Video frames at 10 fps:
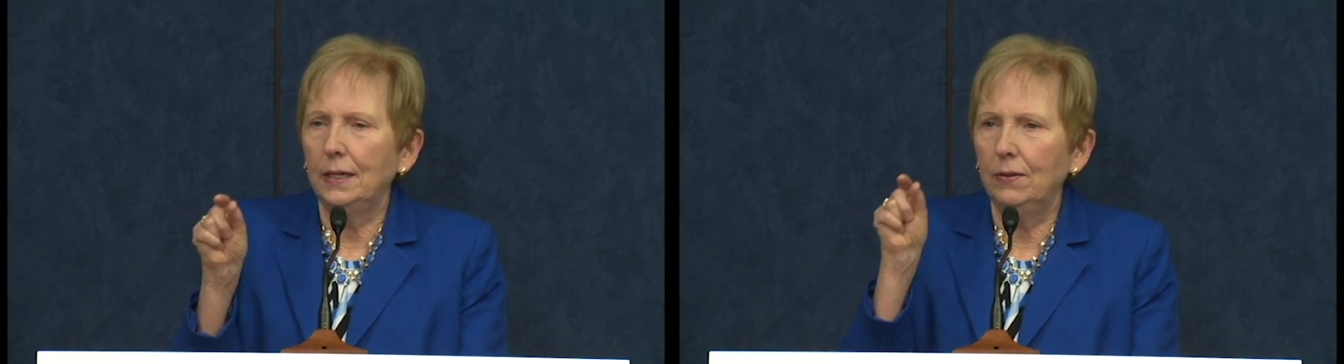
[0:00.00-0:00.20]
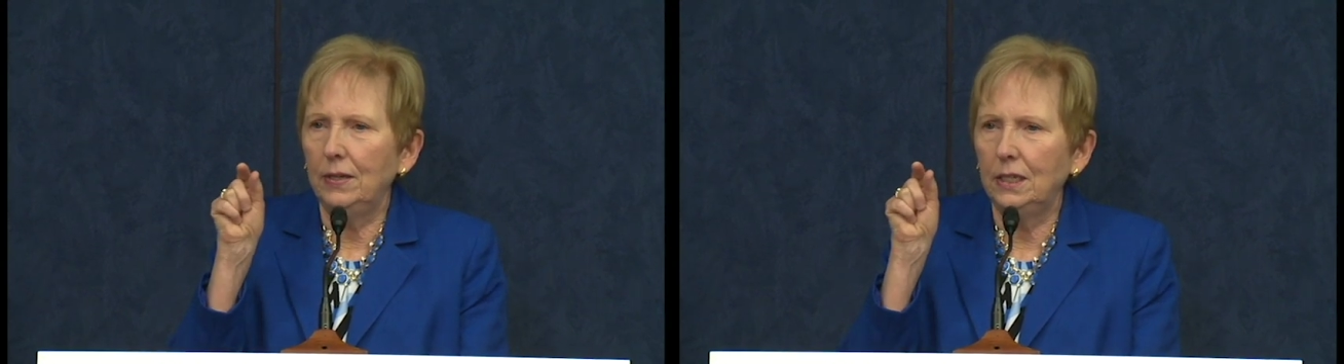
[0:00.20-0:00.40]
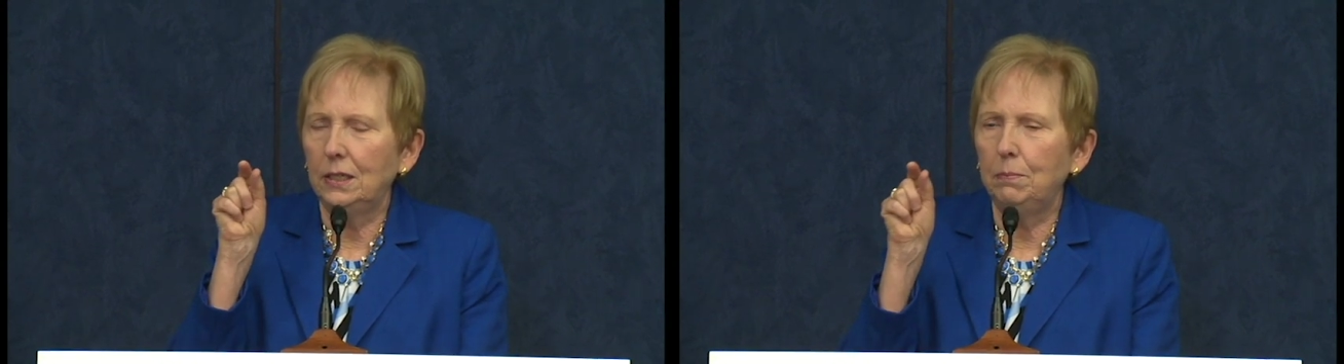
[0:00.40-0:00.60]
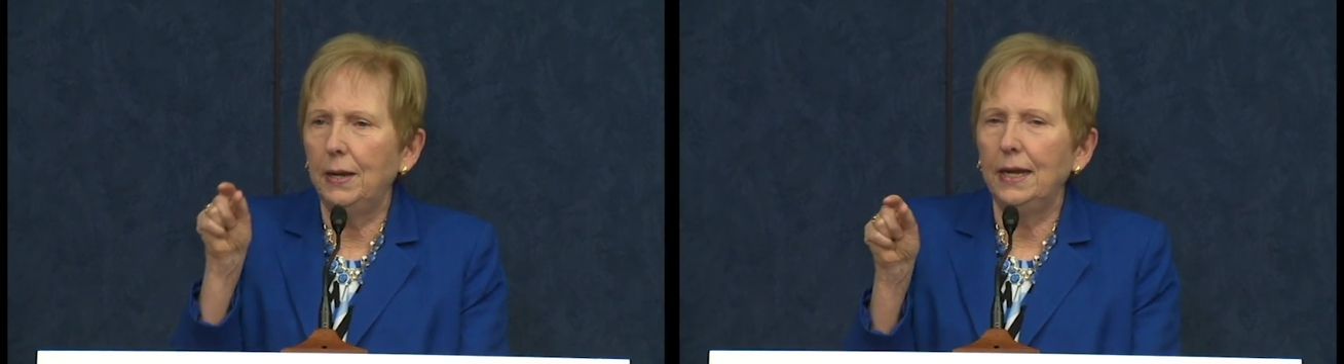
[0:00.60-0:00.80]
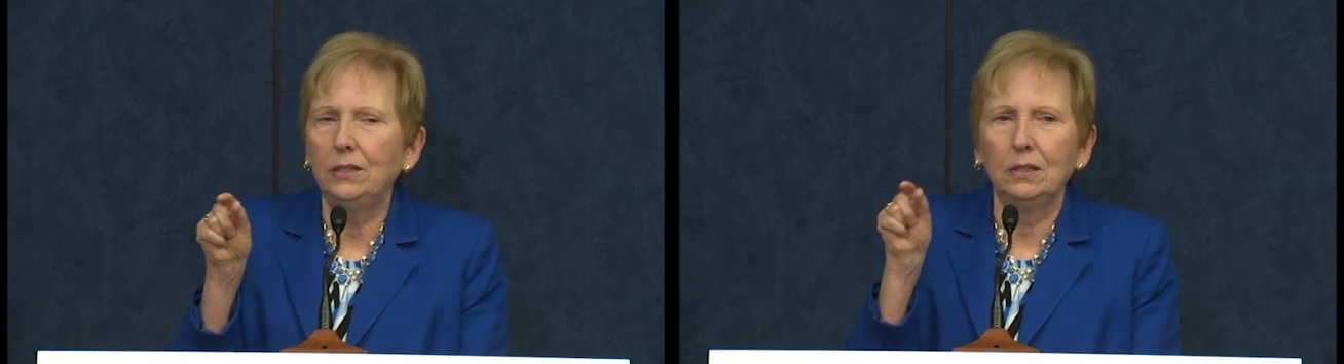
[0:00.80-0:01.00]
in these
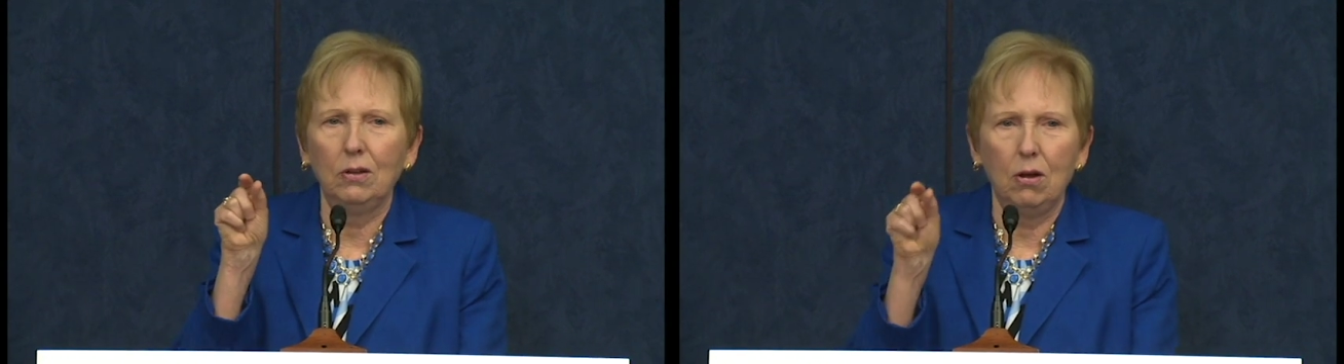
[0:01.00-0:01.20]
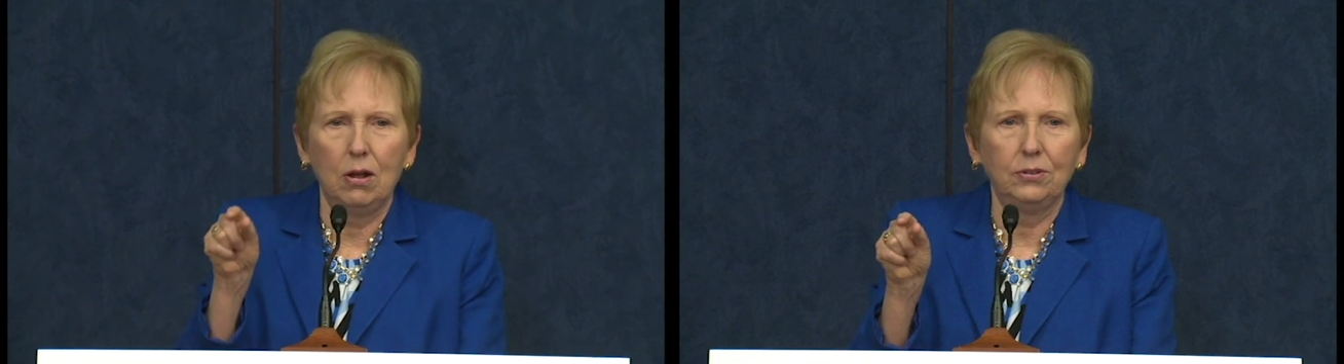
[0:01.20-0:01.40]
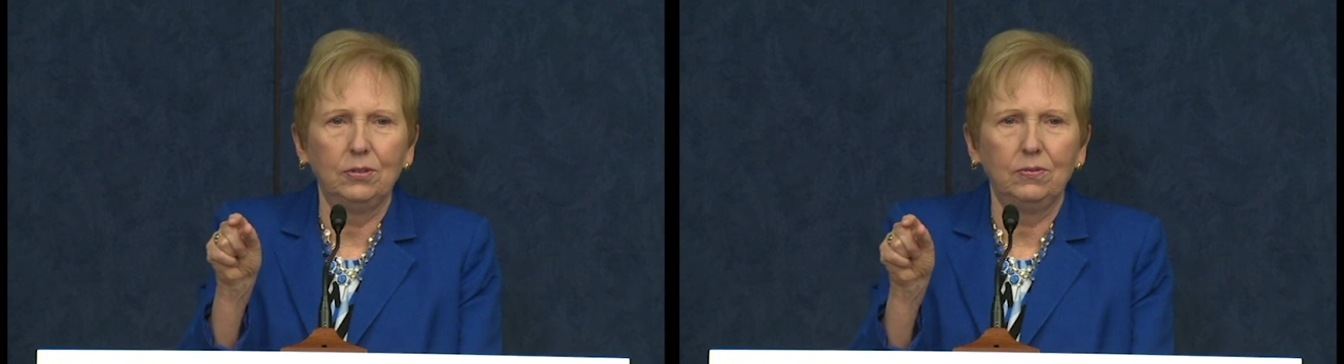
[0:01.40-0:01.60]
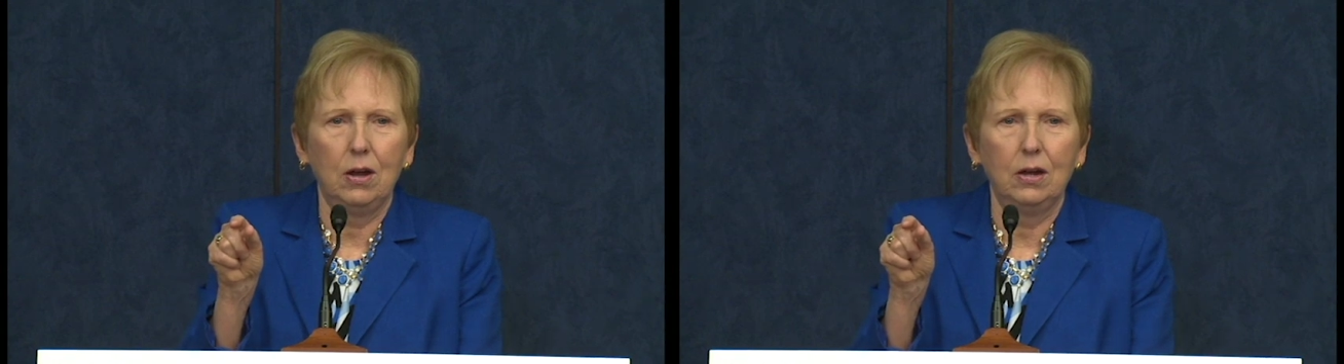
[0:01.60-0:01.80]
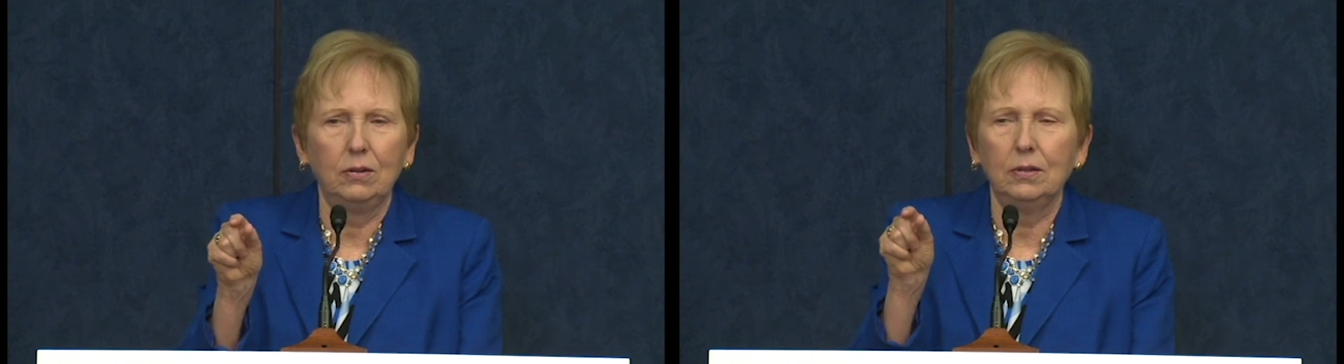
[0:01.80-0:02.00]
debates in the halls of
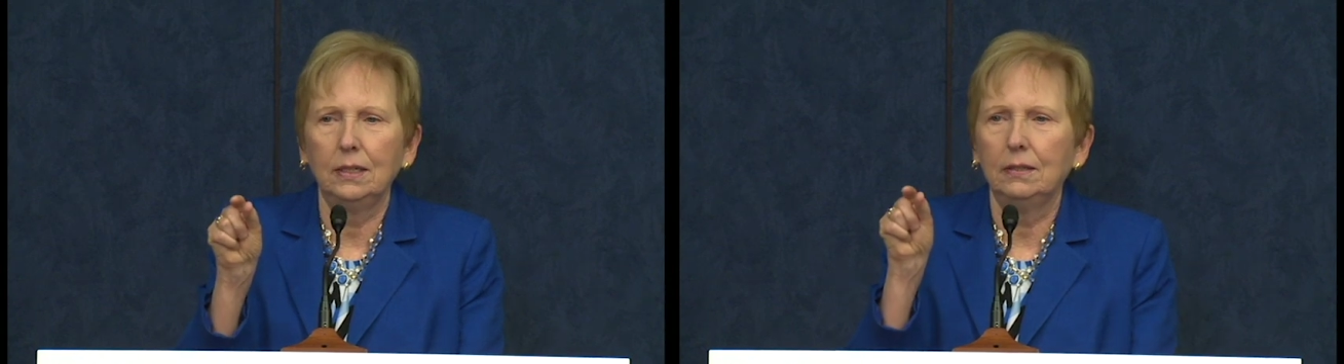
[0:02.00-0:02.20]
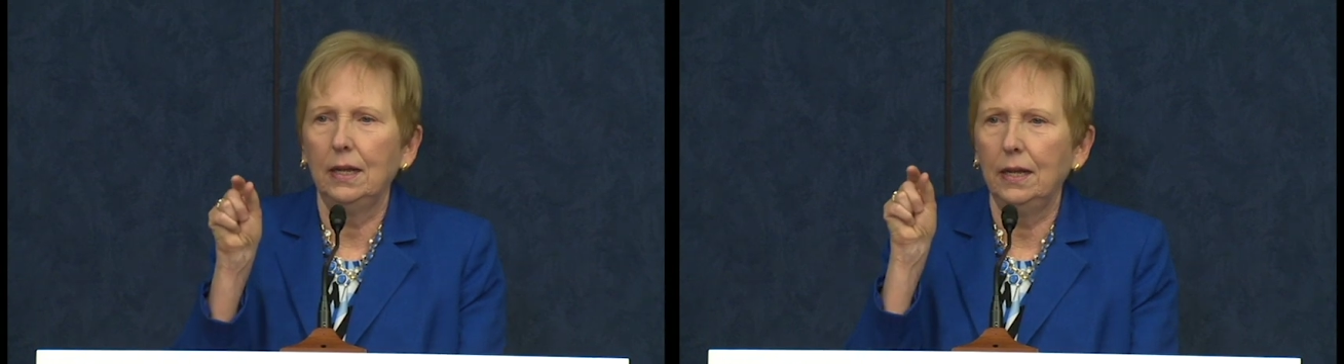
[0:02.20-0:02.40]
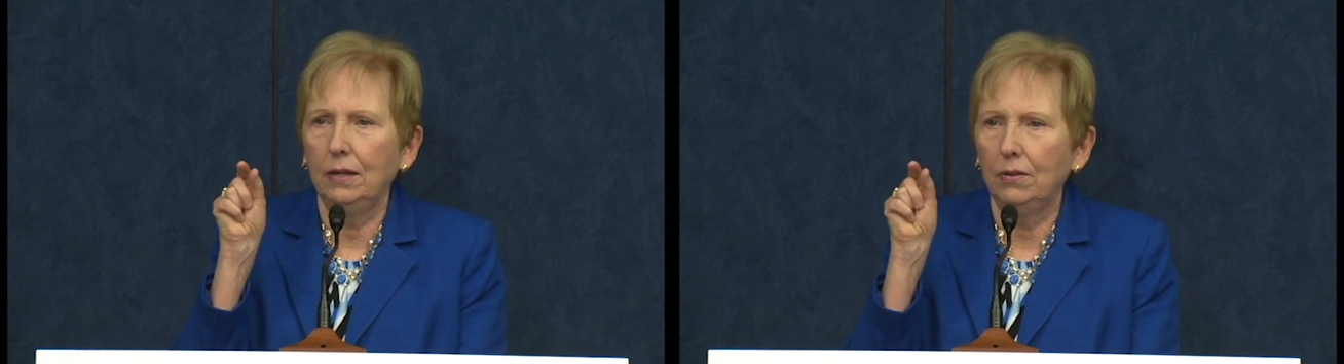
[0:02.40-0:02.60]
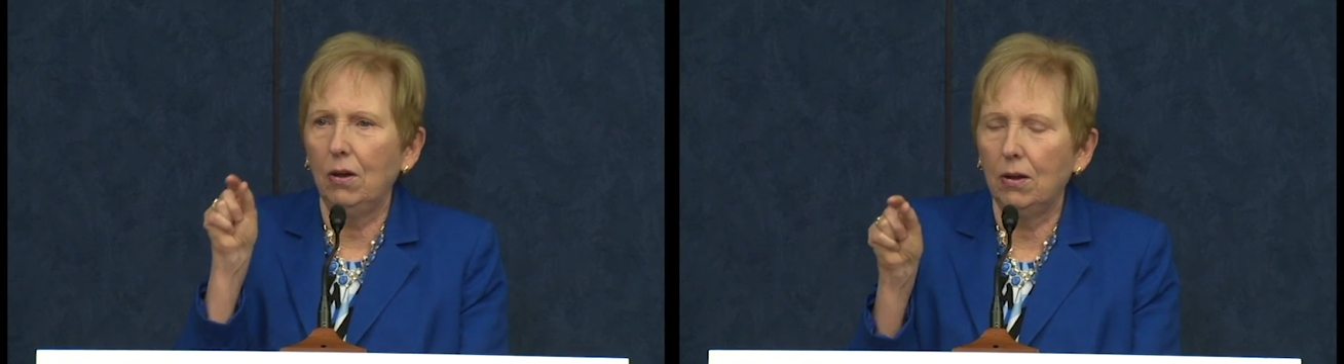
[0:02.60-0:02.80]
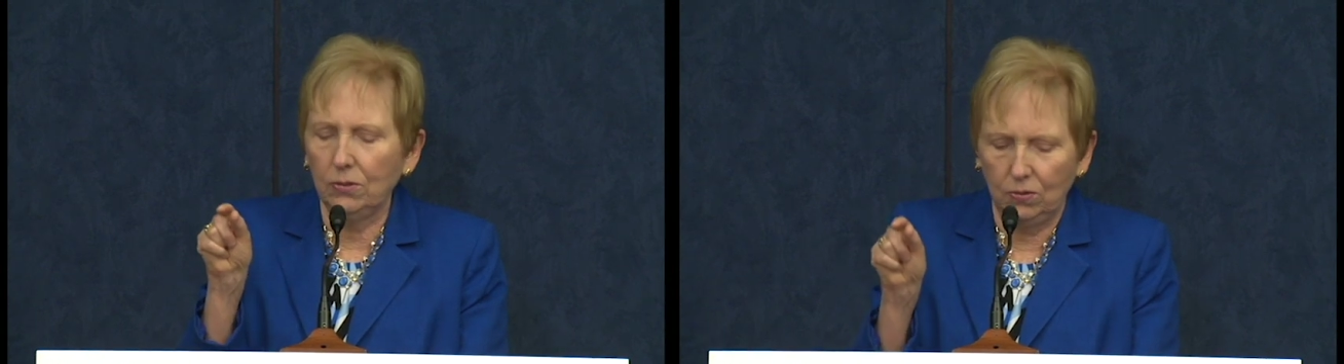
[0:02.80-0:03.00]
Congress and in the
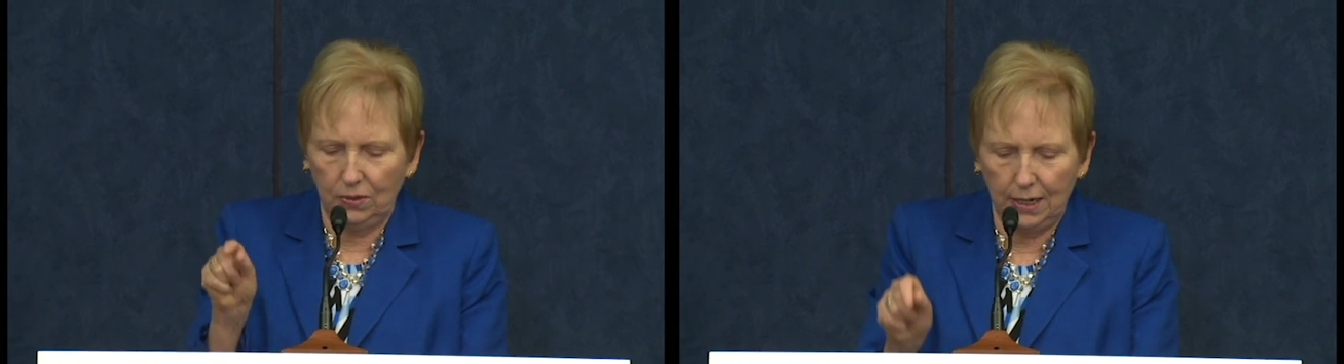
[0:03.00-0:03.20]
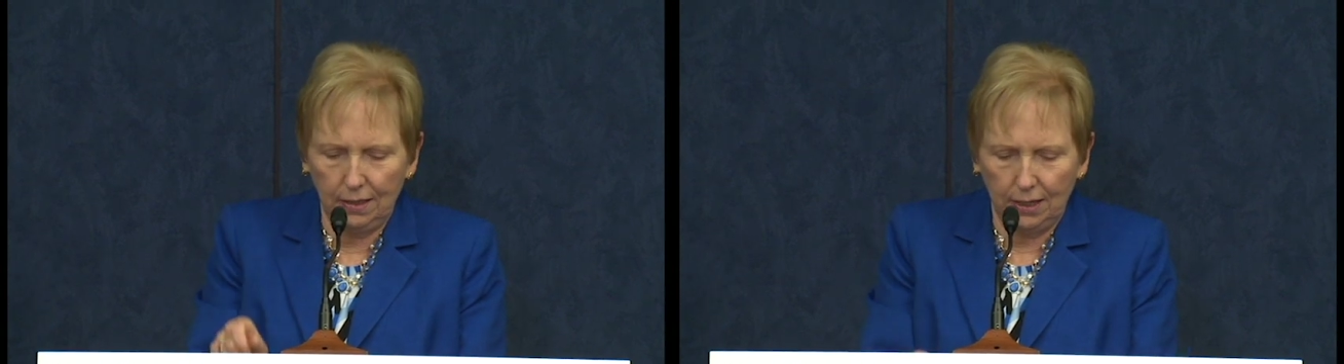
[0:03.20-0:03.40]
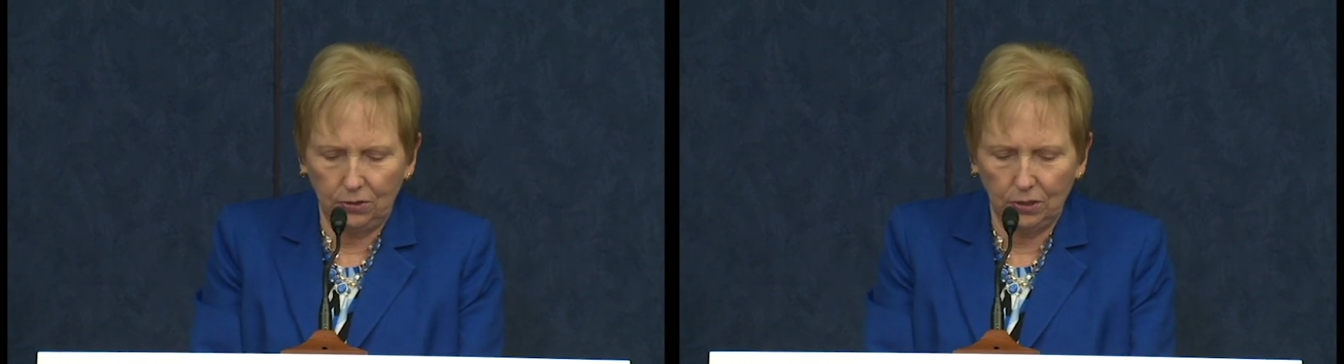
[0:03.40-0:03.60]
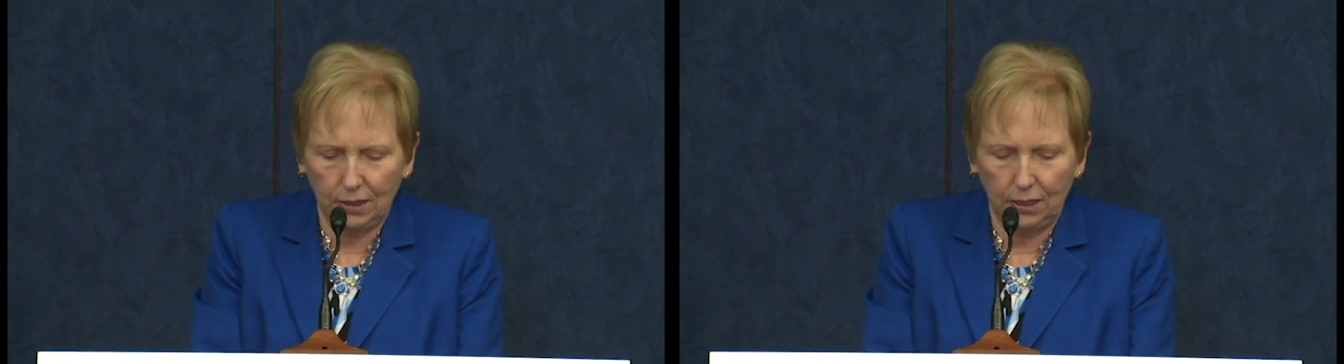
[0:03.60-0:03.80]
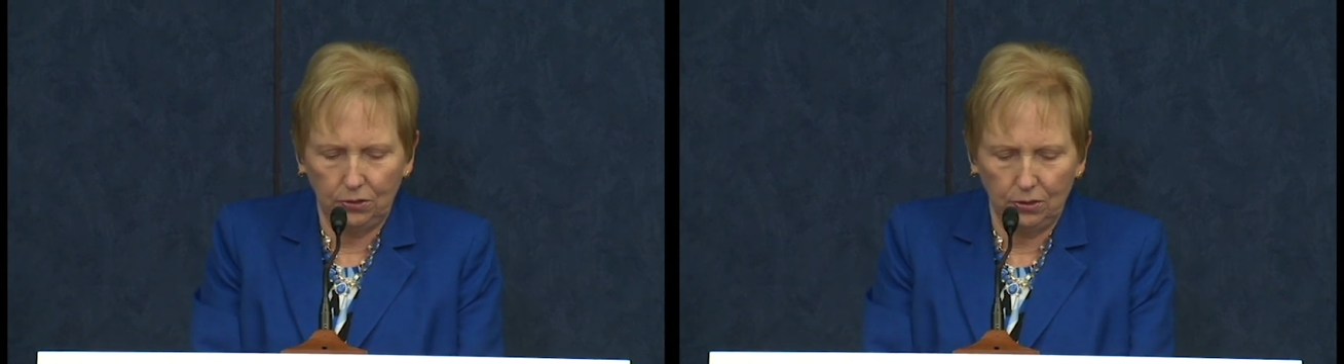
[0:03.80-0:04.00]
halls of state
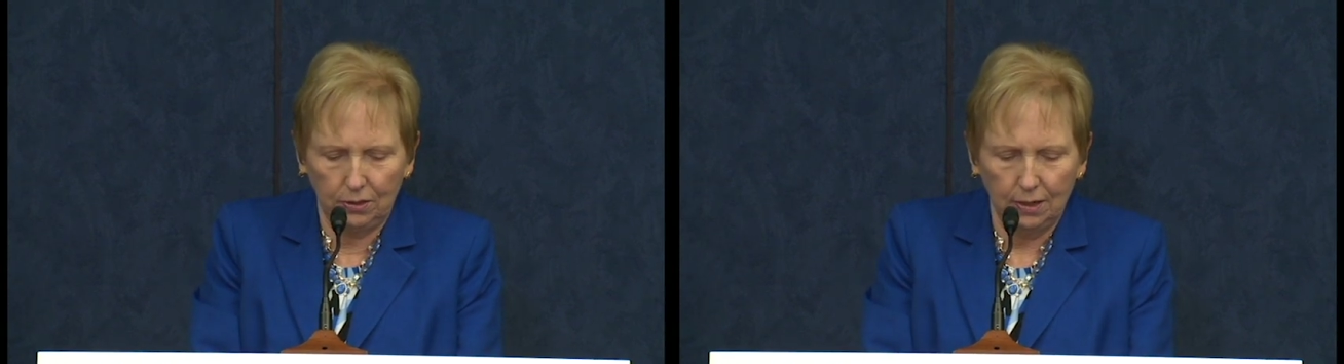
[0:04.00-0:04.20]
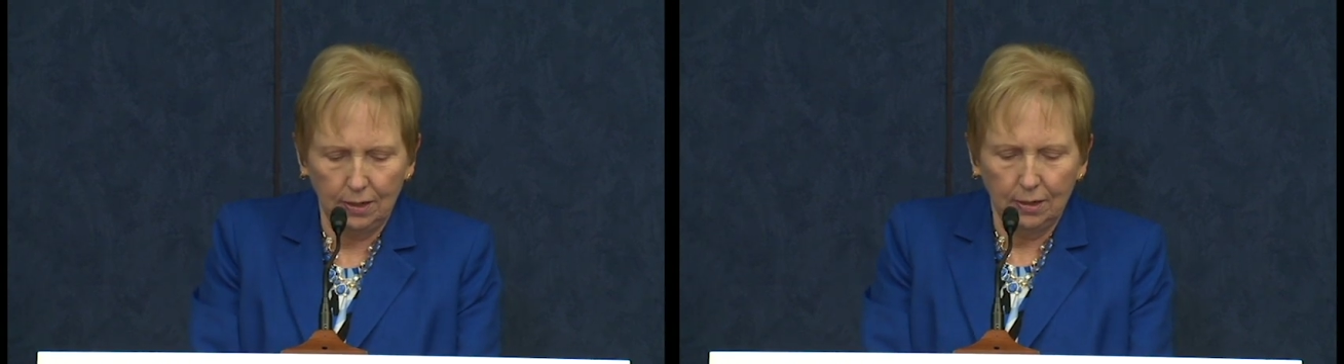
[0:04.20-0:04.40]
legislatures.